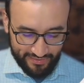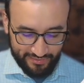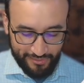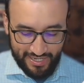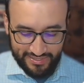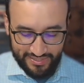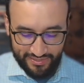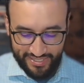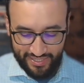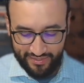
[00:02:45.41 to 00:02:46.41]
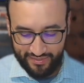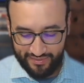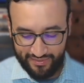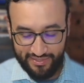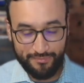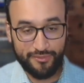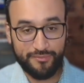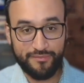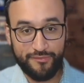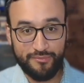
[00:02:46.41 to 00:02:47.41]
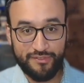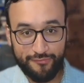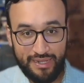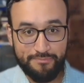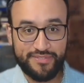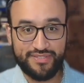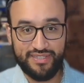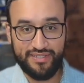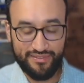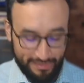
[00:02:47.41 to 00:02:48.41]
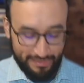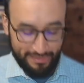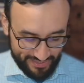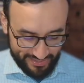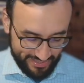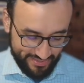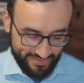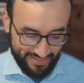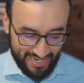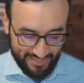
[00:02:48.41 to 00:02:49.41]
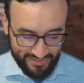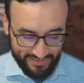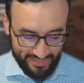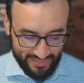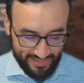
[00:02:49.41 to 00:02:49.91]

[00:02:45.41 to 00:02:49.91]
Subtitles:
The more action you take in the more form of reps and repetitions and actions,